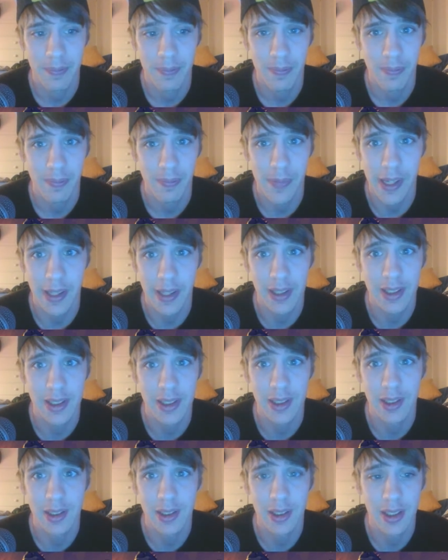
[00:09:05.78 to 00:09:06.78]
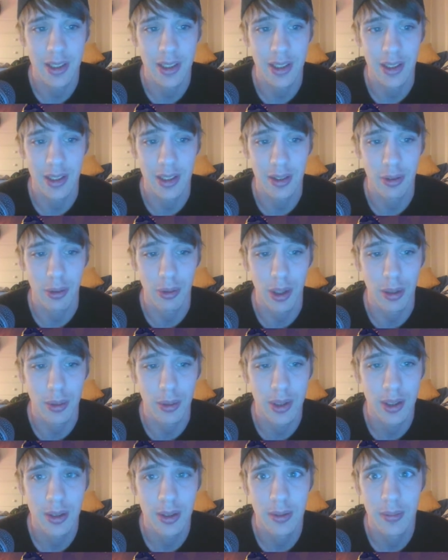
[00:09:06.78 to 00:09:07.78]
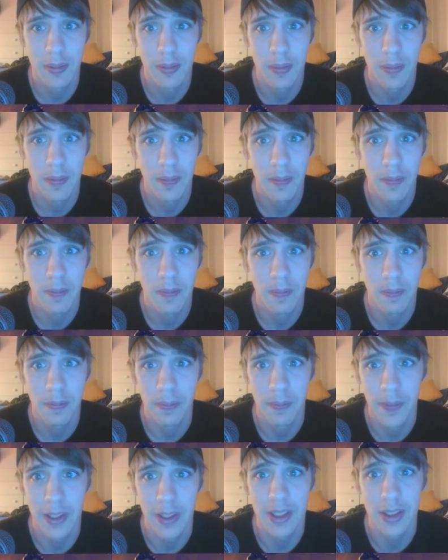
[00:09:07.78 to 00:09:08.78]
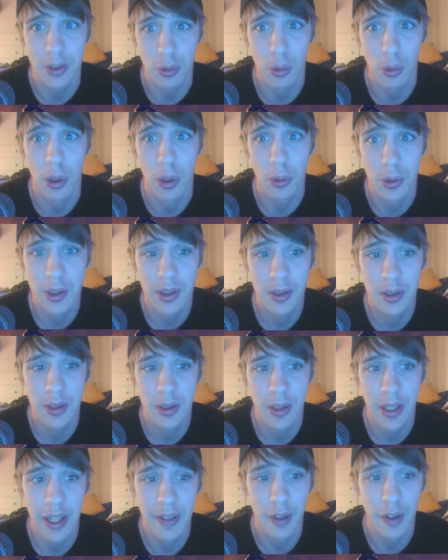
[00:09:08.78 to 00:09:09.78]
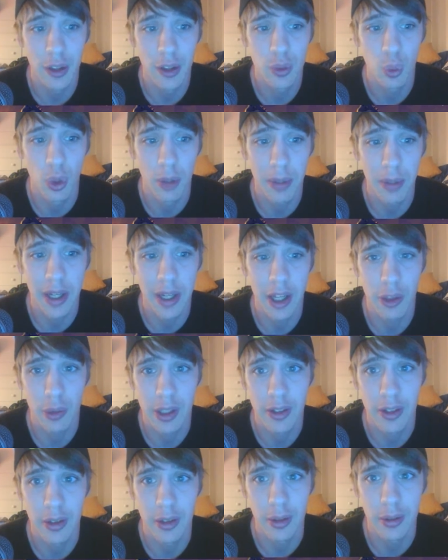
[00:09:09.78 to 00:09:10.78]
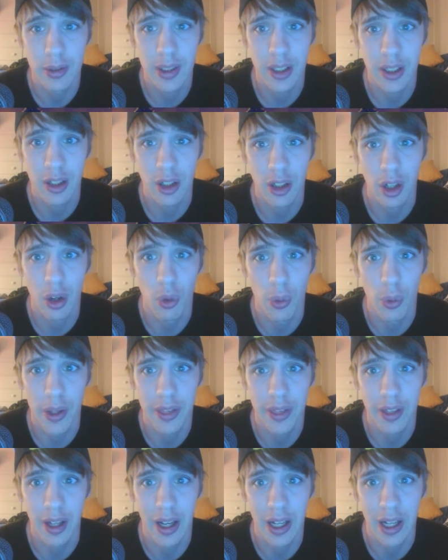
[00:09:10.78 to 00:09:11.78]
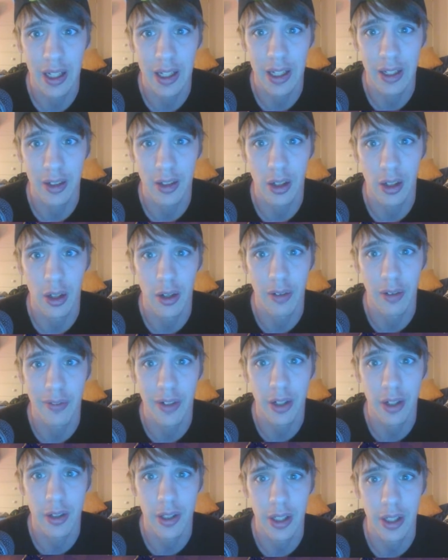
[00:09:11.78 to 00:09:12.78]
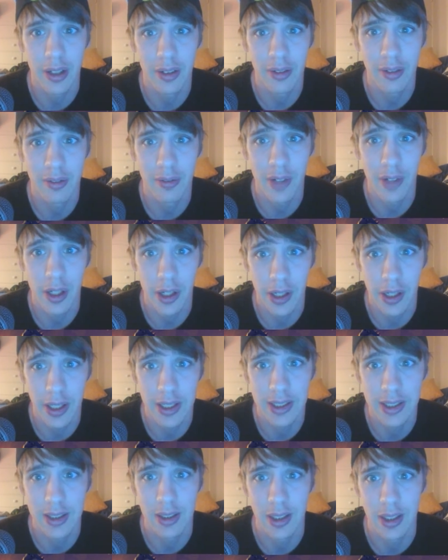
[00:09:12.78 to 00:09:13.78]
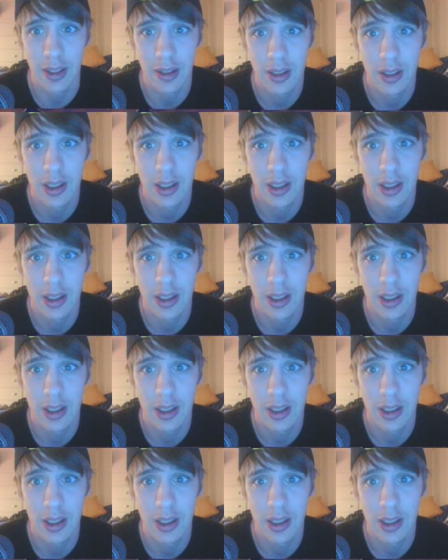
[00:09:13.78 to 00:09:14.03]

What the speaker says: Yeah, this is gross. This is gross. And those 1 mana 3/2s can go with the Hyena card very, very nicely.